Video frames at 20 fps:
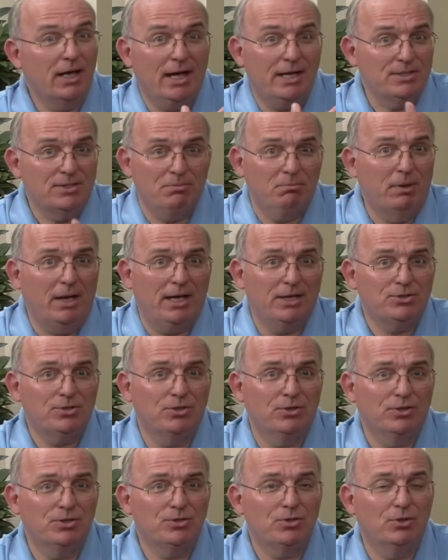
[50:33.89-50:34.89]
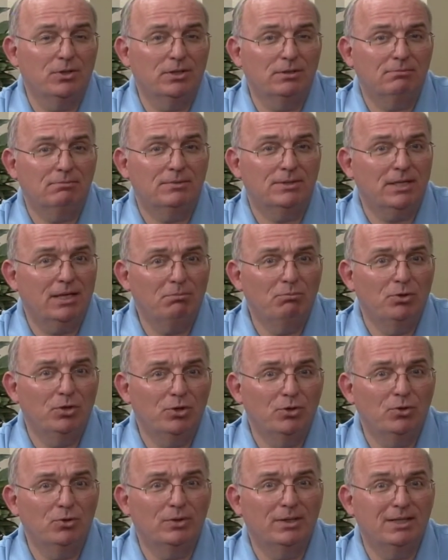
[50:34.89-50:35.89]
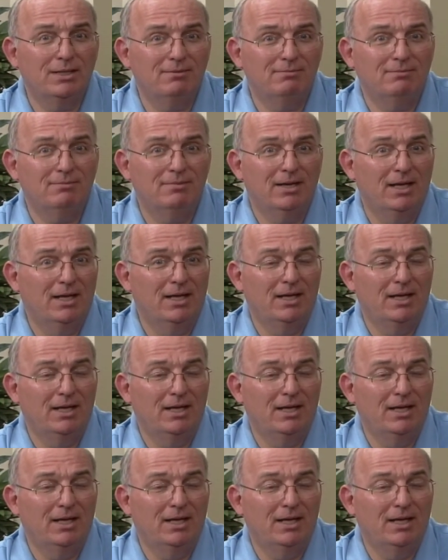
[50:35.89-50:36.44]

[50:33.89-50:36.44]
God's ambassador, so that Tim knew that